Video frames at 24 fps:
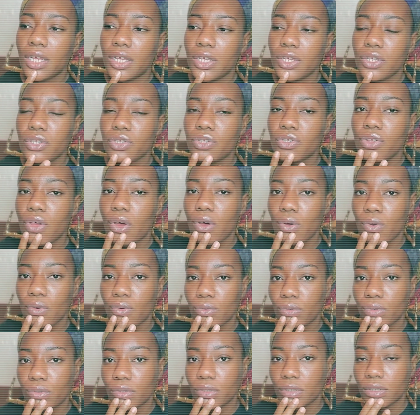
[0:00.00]
So
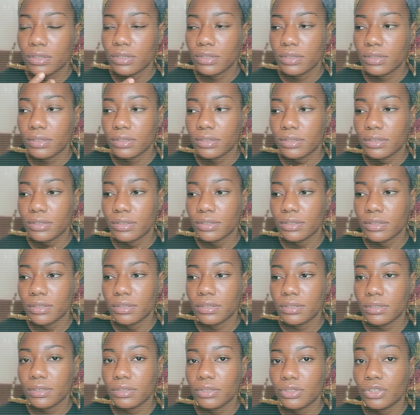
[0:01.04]

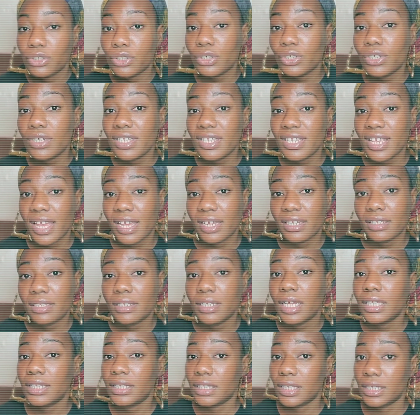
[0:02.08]
you're saying
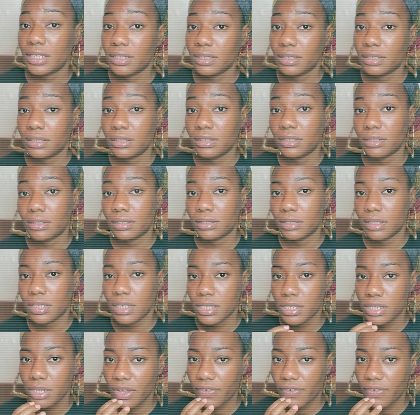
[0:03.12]
nothing is your